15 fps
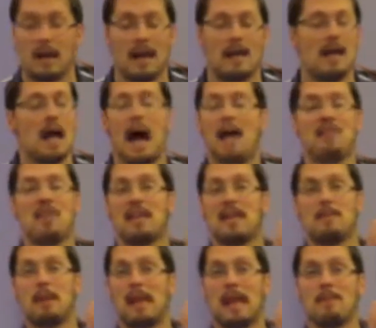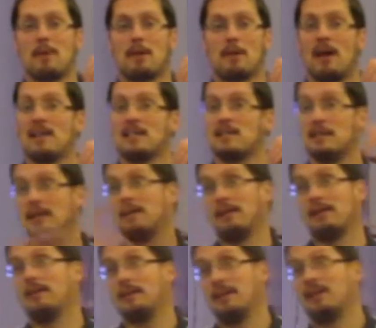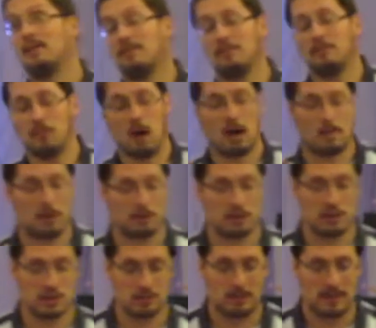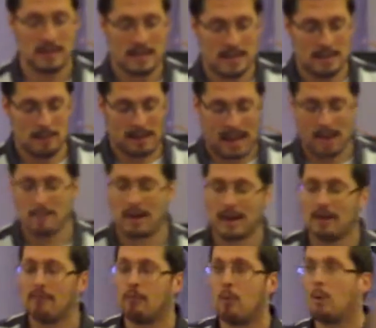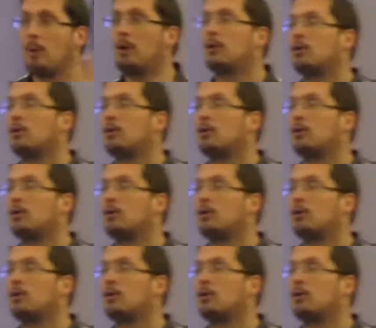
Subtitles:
Okay? I think he became a Christ. He didn't talk about Jesus, but he became what